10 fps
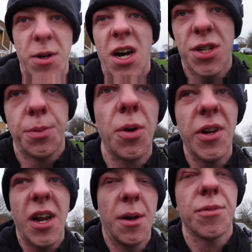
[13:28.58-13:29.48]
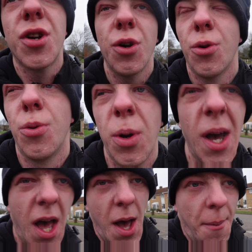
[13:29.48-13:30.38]
Castle Point up to
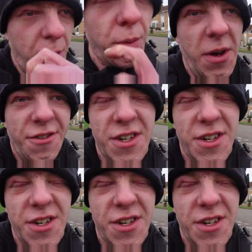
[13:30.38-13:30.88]
Bournemouth